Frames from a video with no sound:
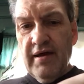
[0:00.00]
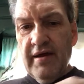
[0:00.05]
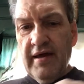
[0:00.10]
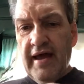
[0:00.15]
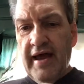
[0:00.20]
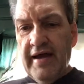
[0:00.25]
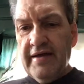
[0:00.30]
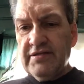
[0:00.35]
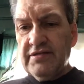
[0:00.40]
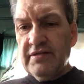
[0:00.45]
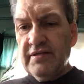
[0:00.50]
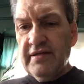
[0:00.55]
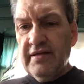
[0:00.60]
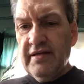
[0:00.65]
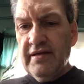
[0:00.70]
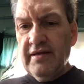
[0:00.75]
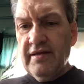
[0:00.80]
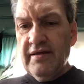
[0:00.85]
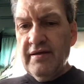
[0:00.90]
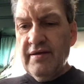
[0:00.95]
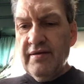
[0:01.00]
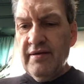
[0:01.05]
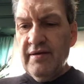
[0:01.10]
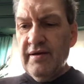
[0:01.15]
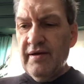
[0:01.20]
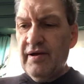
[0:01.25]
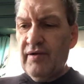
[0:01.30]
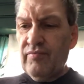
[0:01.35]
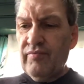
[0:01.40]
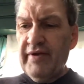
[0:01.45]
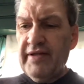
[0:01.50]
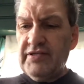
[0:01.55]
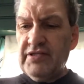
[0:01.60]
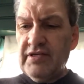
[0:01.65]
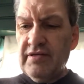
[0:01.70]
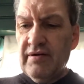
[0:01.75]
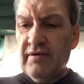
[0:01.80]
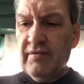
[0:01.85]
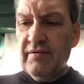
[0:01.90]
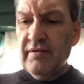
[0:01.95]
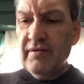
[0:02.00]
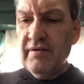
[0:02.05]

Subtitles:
actually original